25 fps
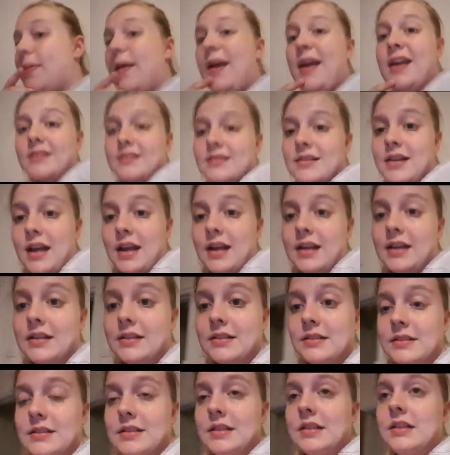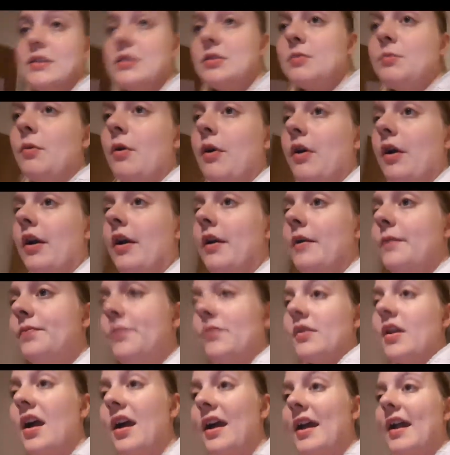to bed and see you
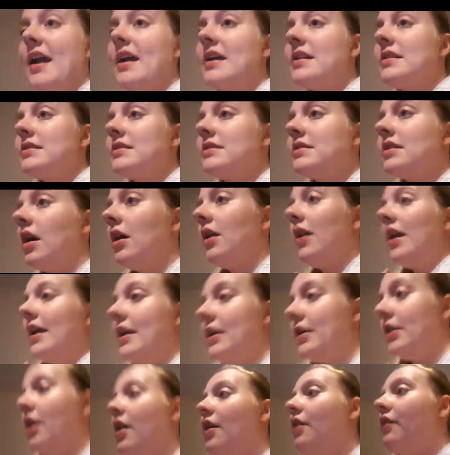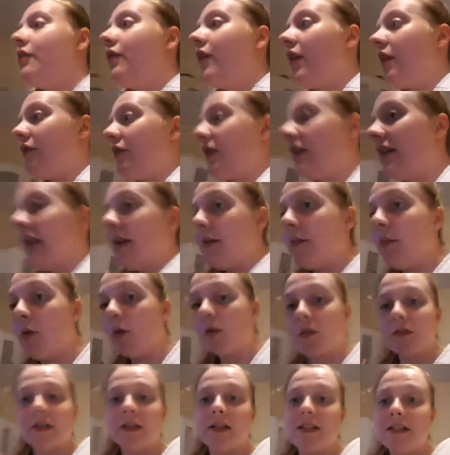tomorrow. I guess I'll let you know if I've read any
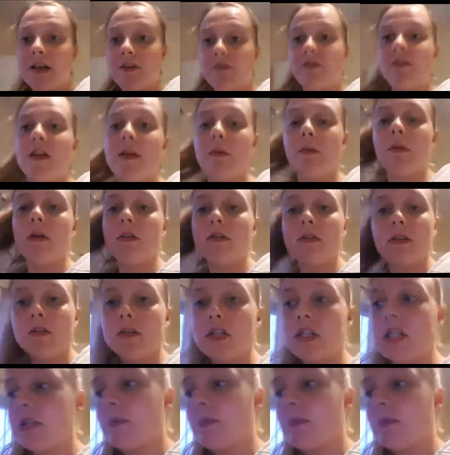more, because I definitely will, because